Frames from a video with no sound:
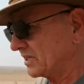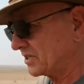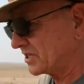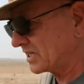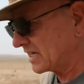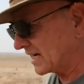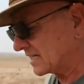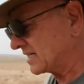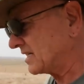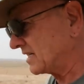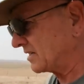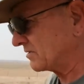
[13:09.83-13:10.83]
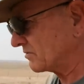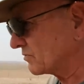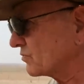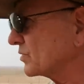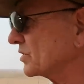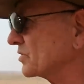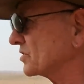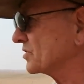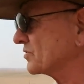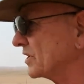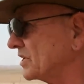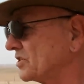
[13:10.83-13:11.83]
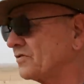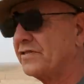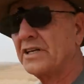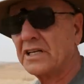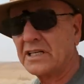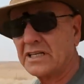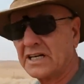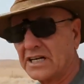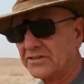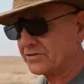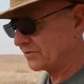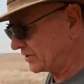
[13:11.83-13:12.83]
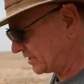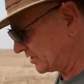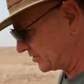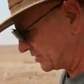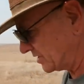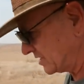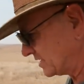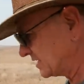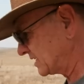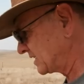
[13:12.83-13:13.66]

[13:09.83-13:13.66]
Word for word: and she got a real strange feeling down through here, and